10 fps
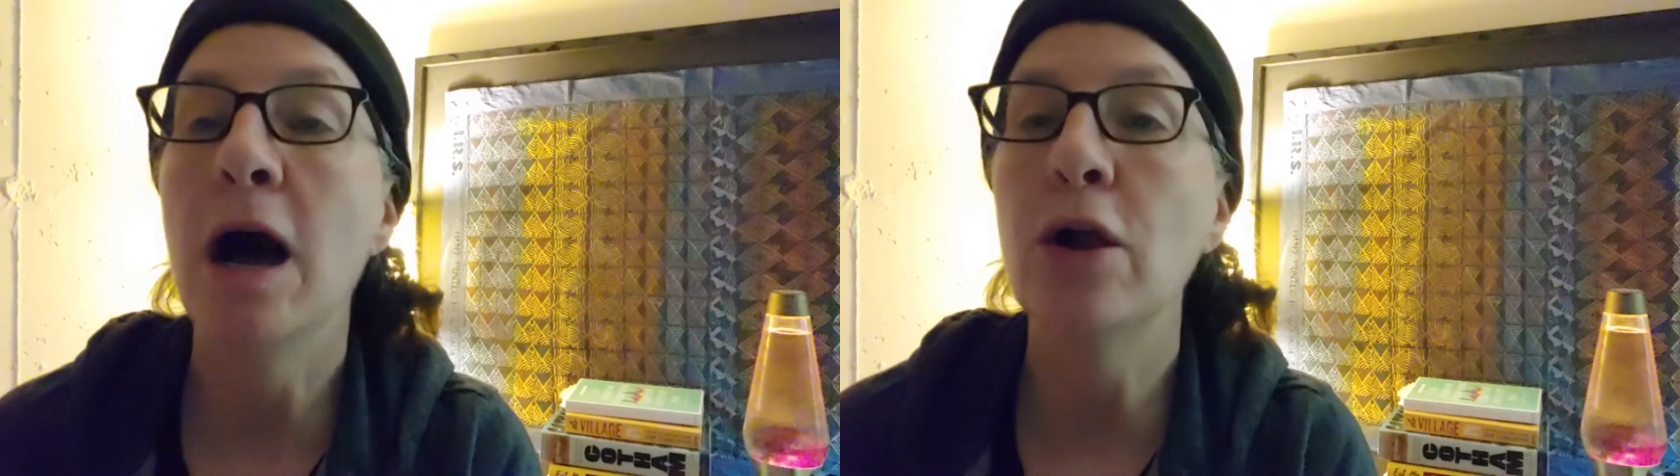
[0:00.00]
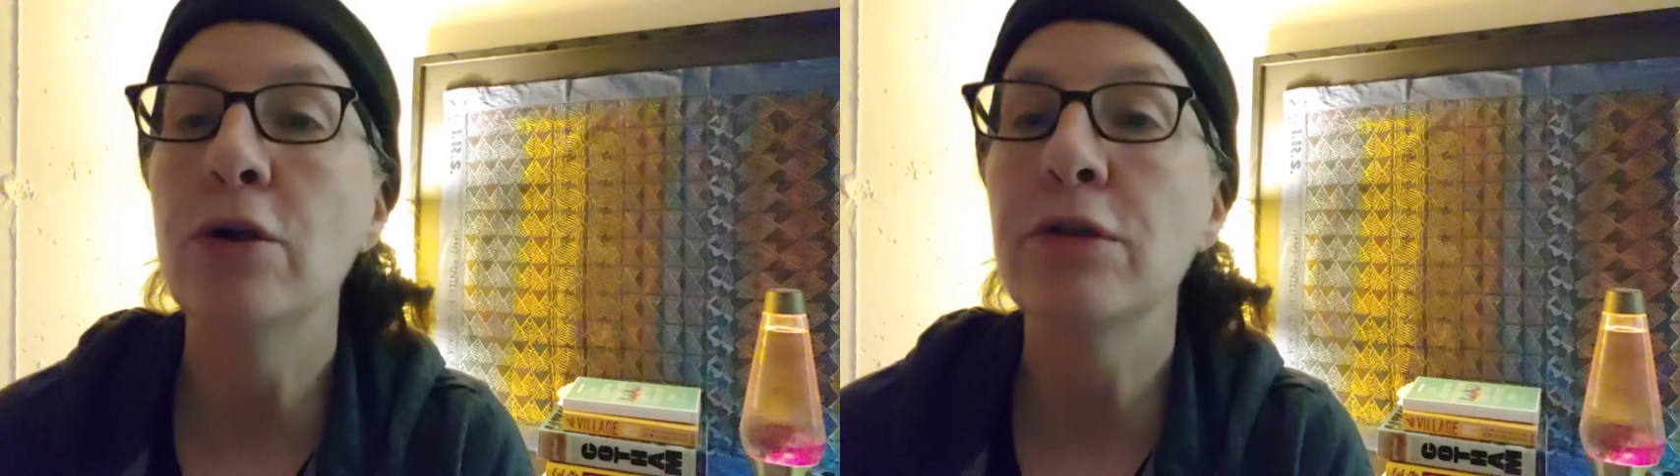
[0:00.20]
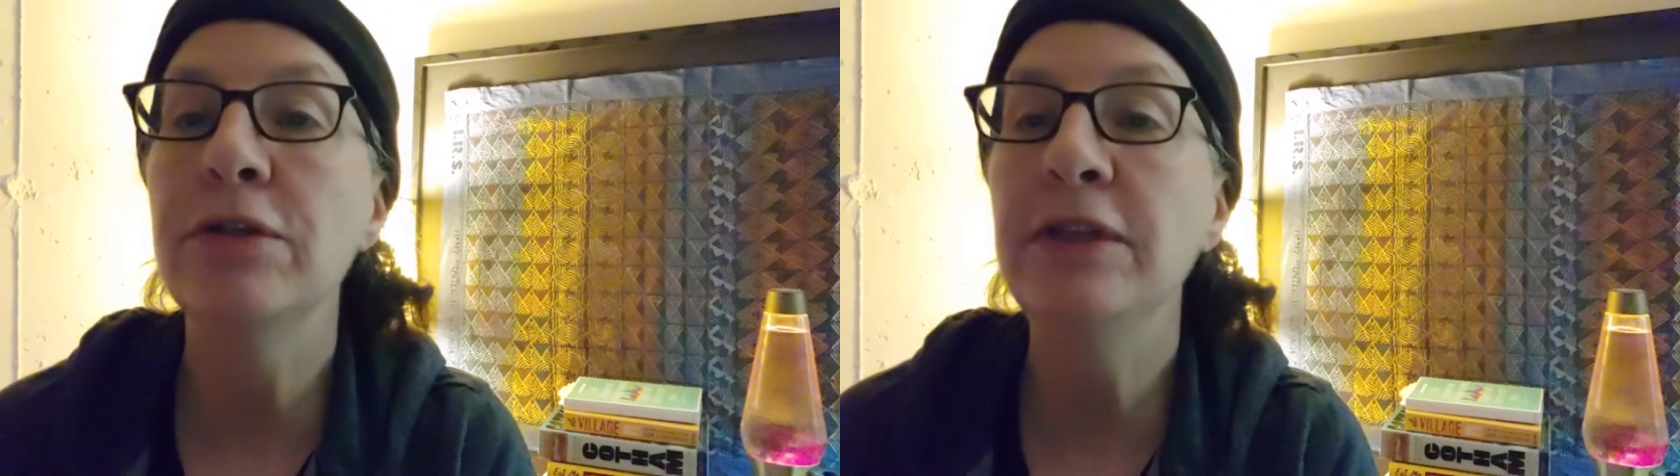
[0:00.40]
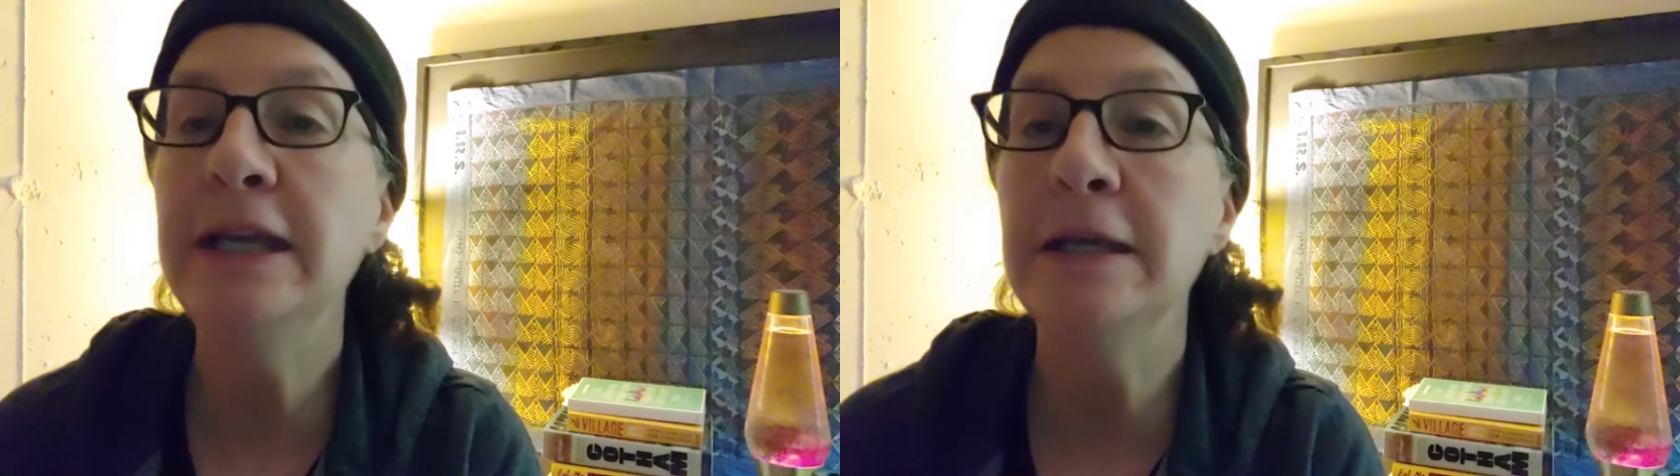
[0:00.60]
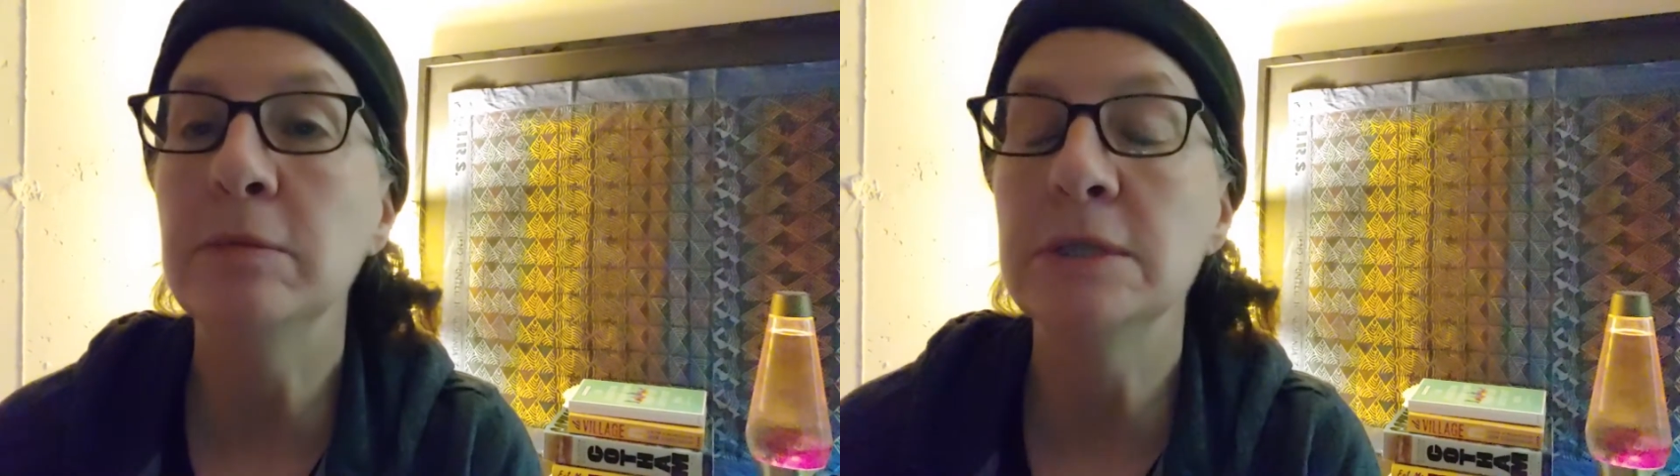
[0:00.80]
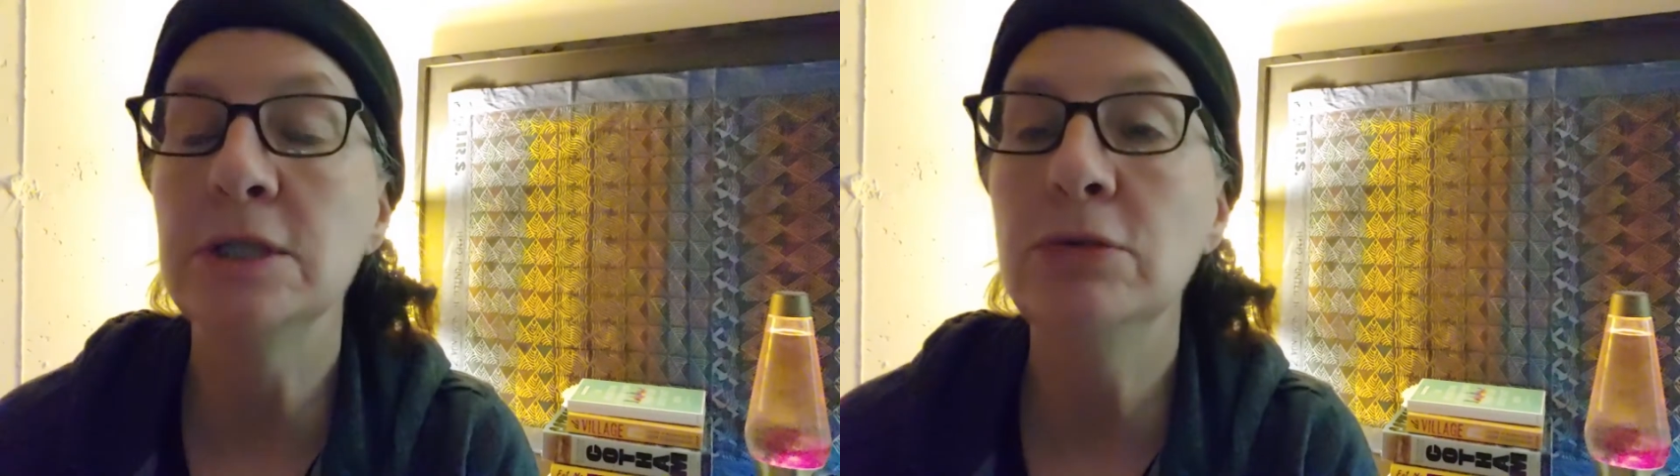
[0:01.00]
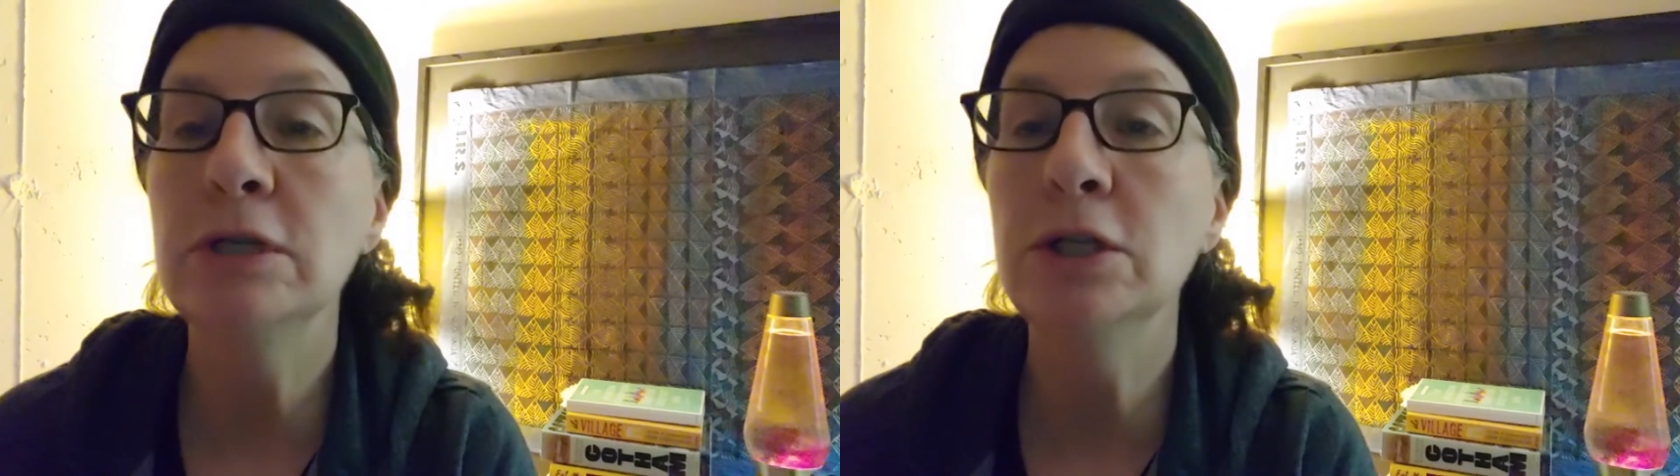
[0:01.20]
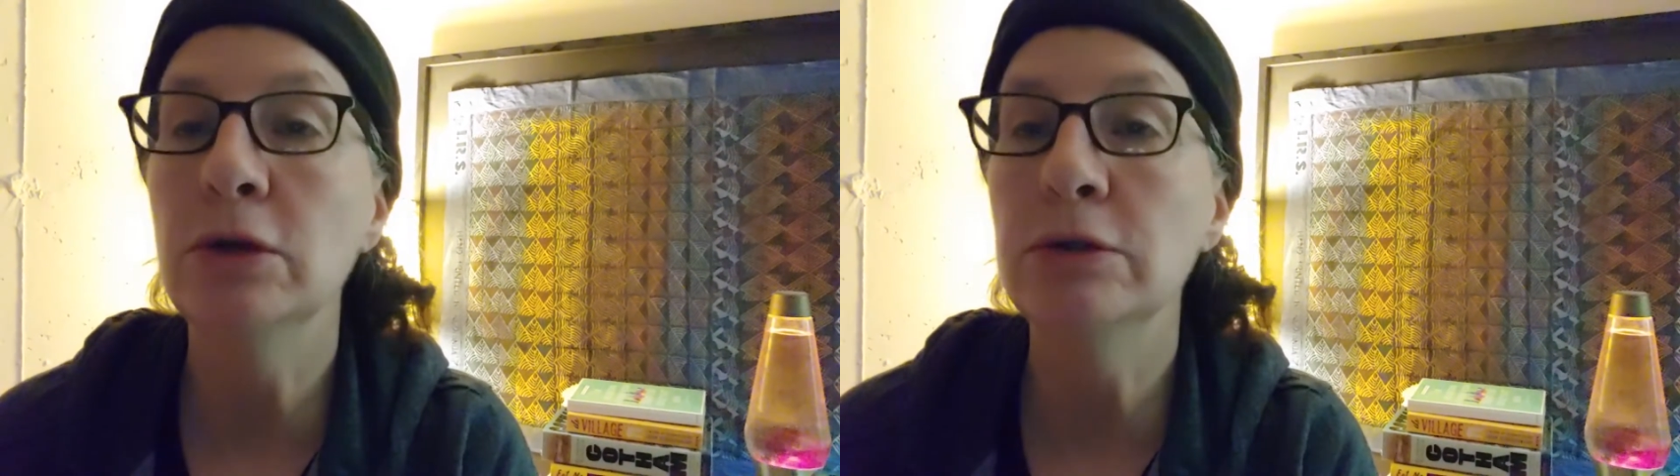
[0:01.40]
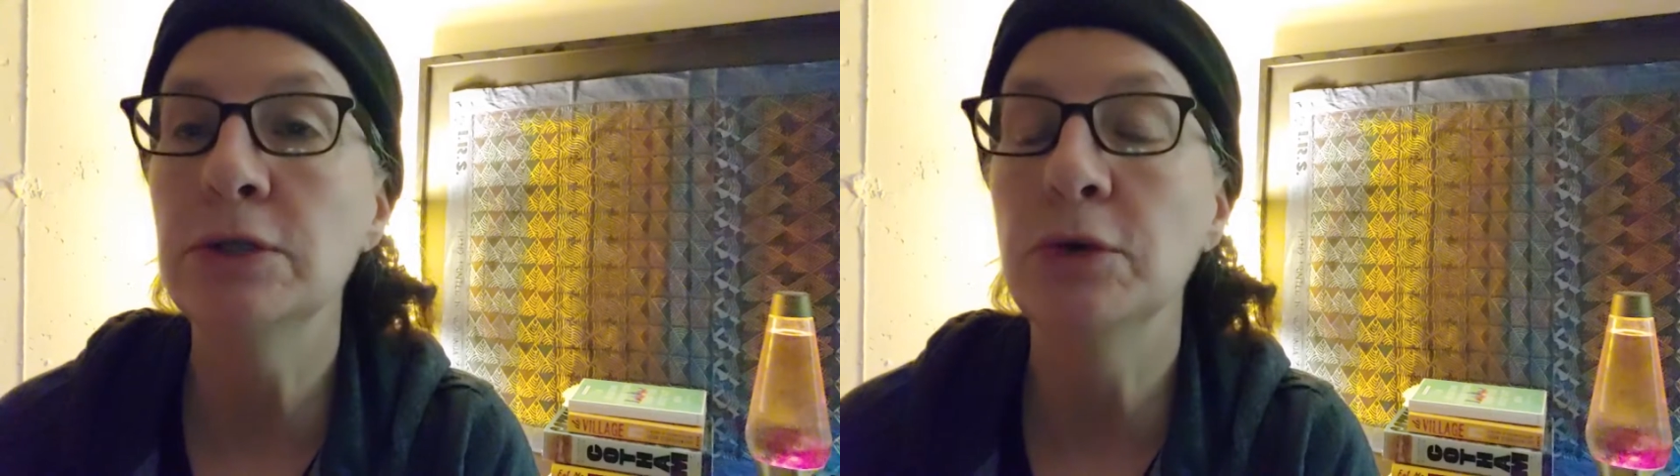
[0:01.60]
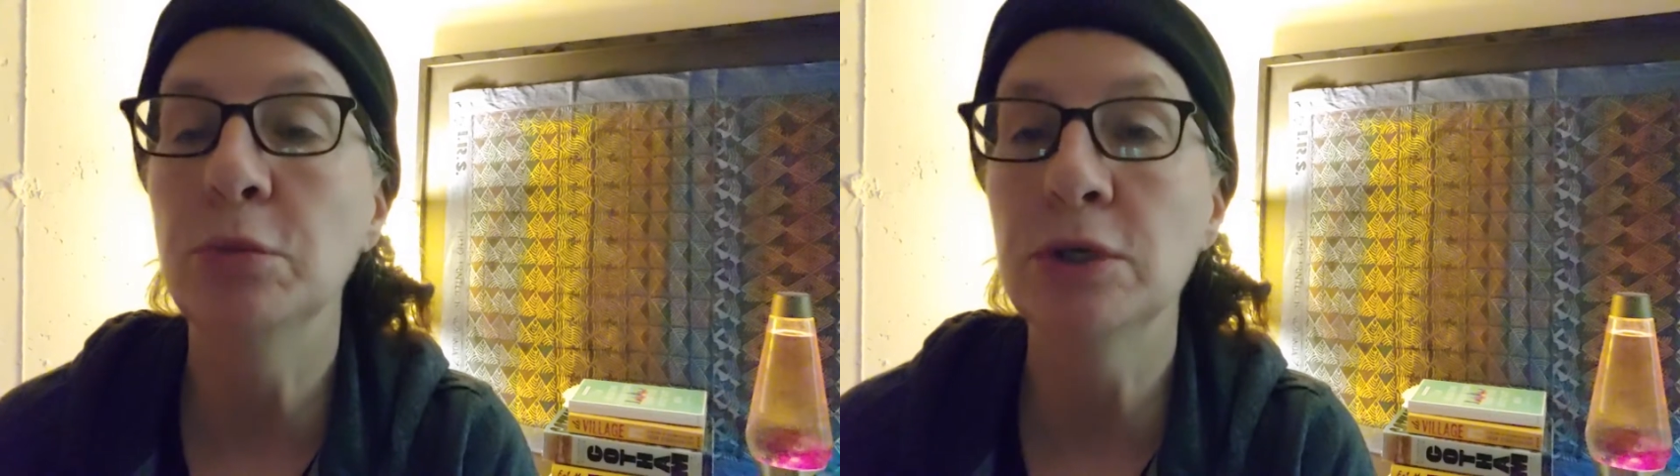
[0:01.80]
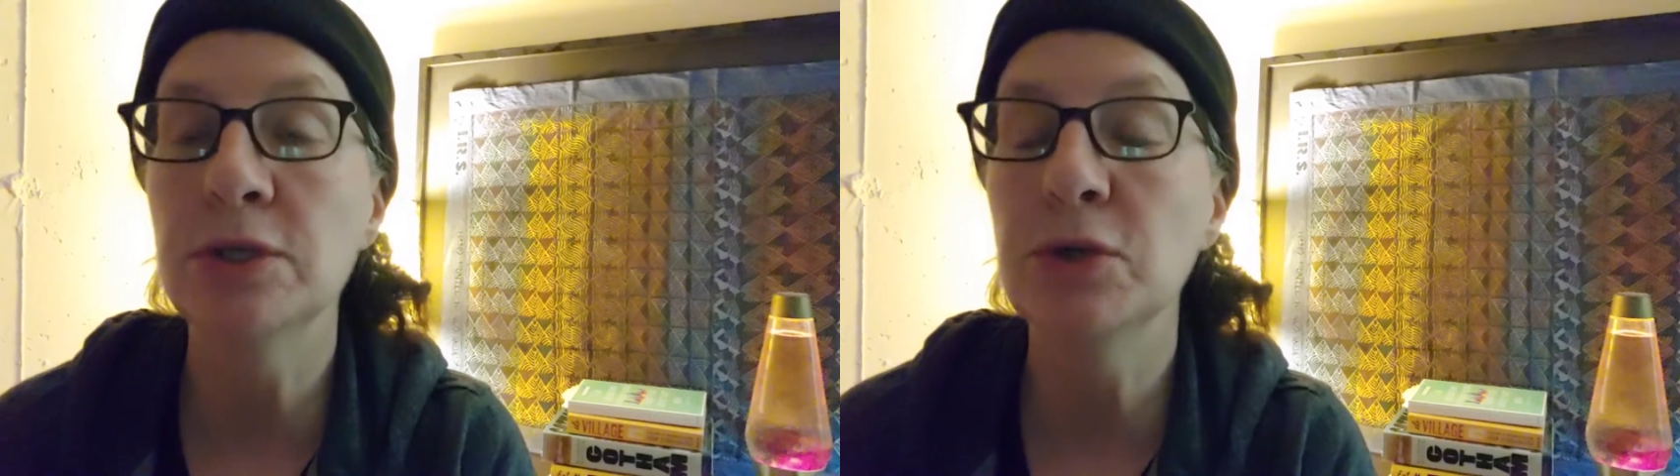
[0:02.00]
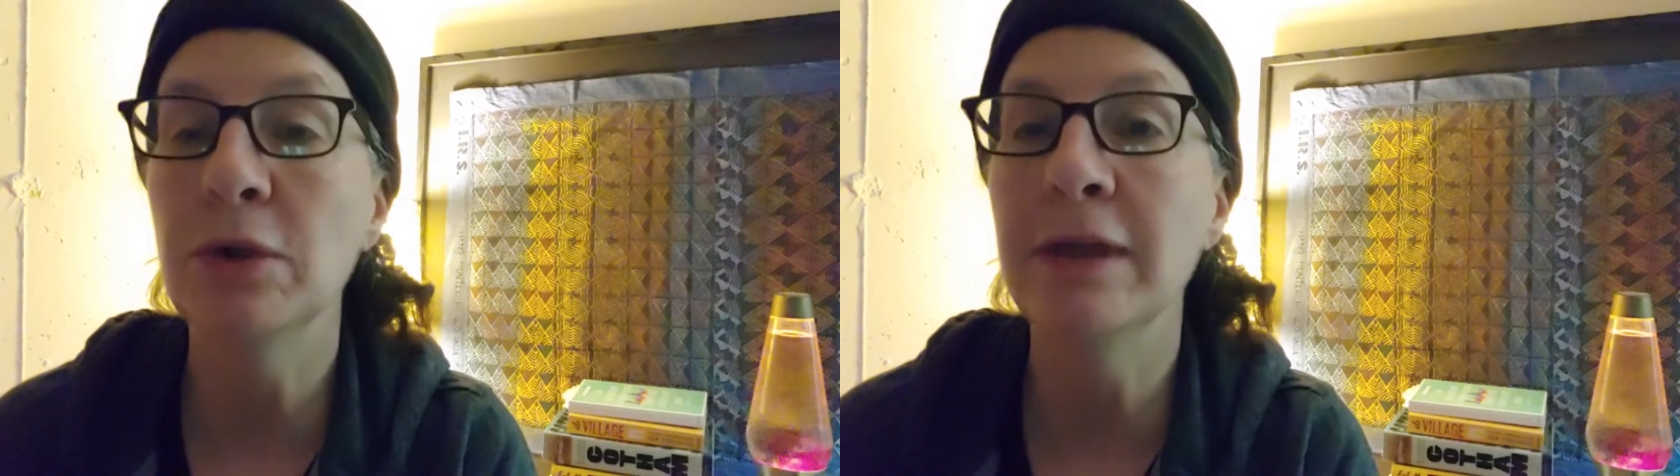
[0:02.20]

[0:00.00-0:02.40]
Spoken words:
are themed. You can go to a bookstore